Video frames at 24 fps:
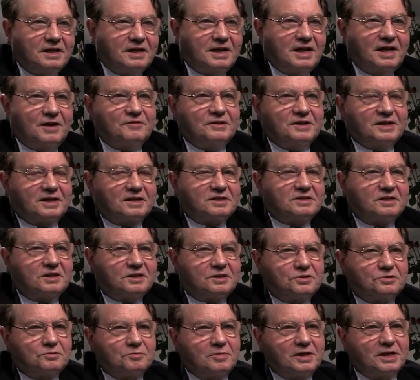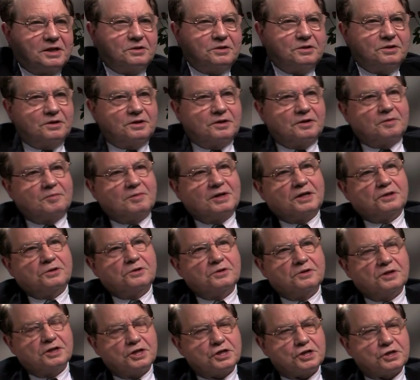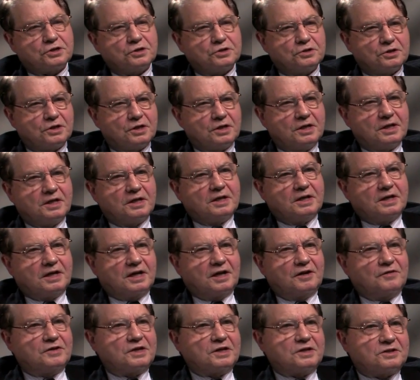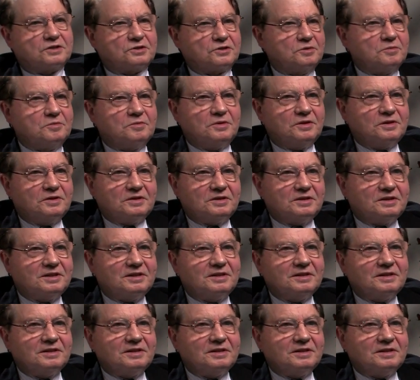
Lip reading: having access to blood donation, having some